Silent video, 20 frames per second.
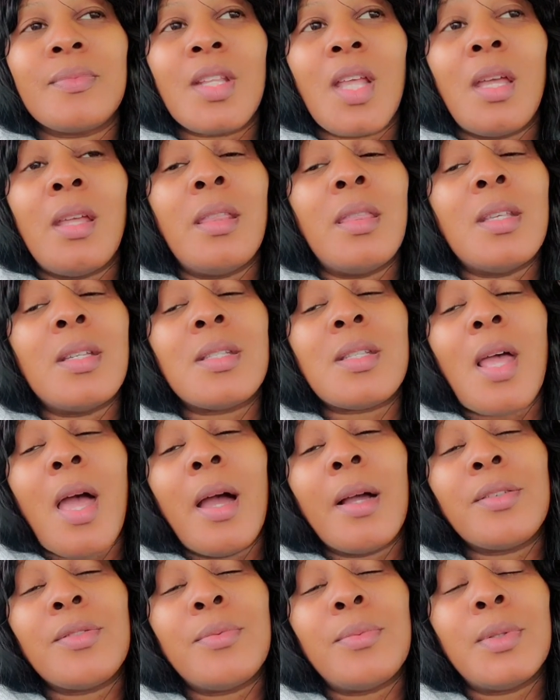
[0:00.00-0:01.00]
And this
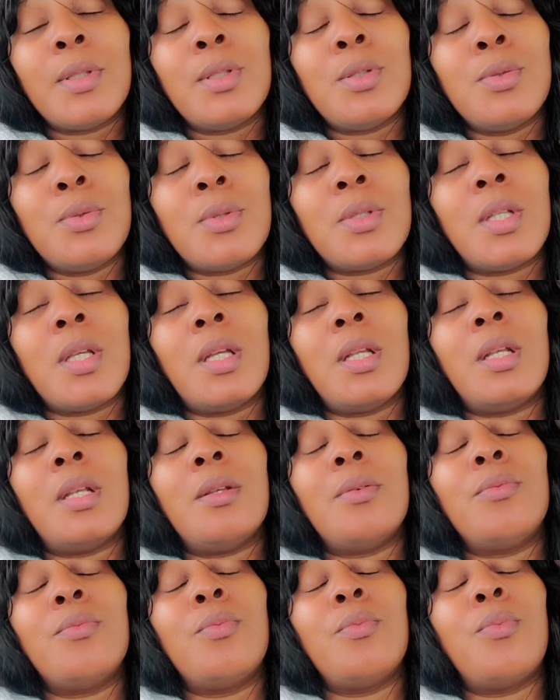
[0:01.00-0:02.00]
absolutely
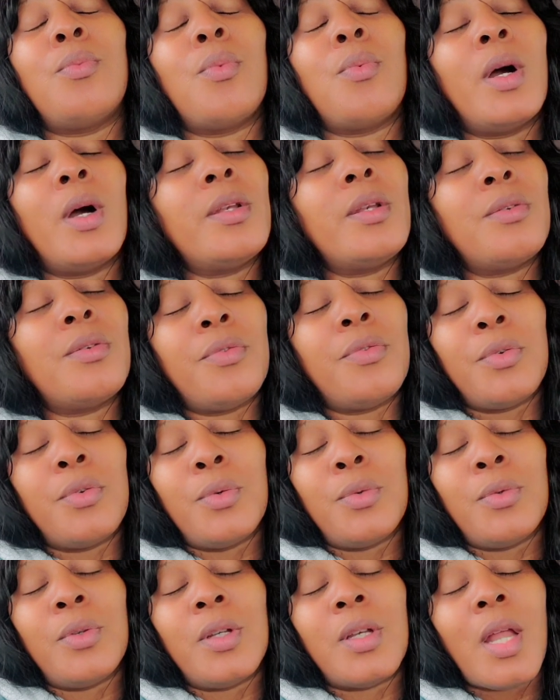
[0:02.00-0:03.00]

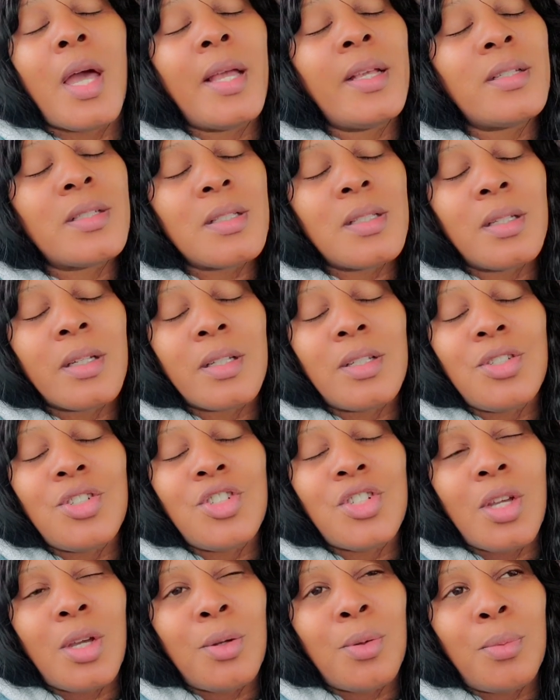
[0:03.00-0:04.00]
wonderful, nice
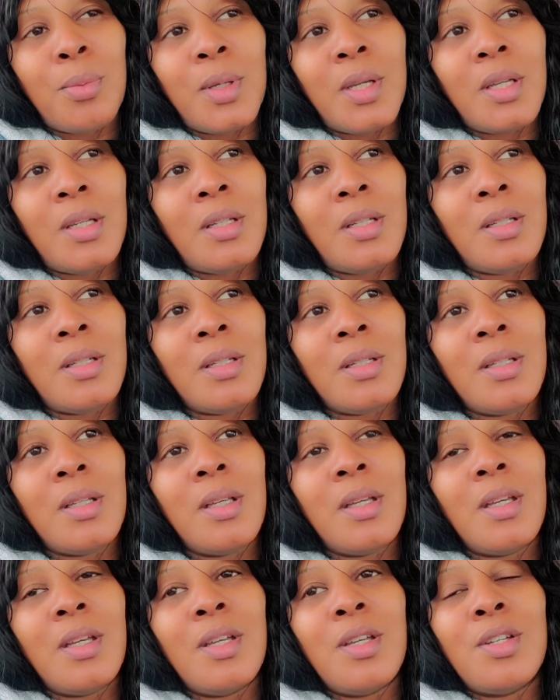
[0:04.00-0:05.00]
looking gentleman
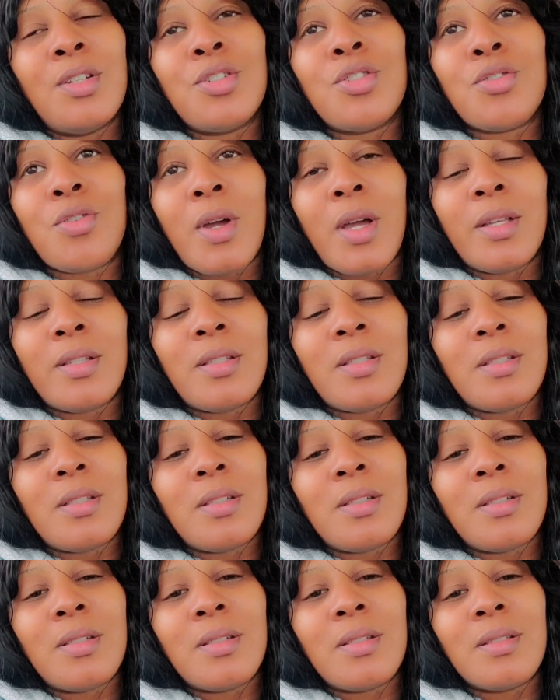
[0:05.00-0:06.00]
tried
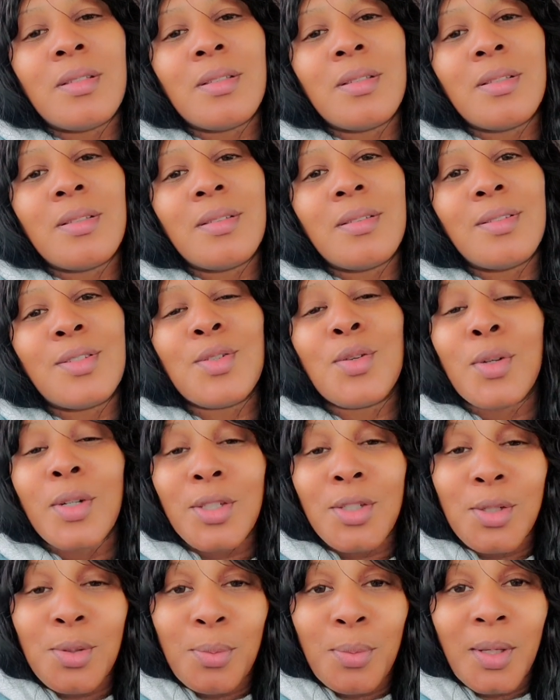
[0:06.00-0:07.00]
to
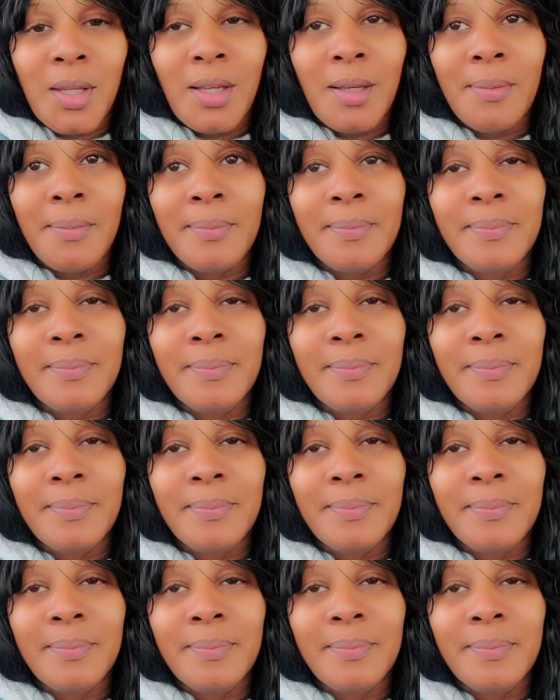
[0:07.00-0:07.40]
talk to me.